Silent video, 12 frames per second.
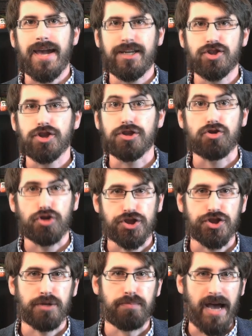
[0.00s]
ancient
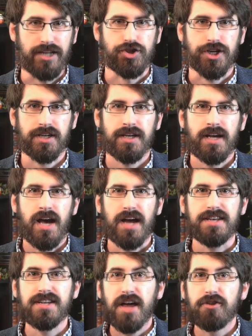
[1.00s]
Christian magic,
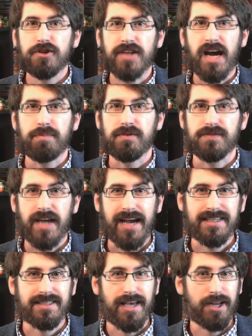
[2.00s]
another type of
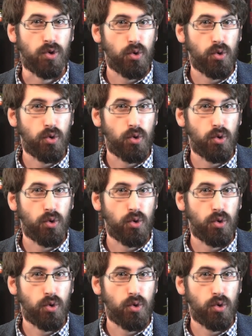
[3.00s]
text that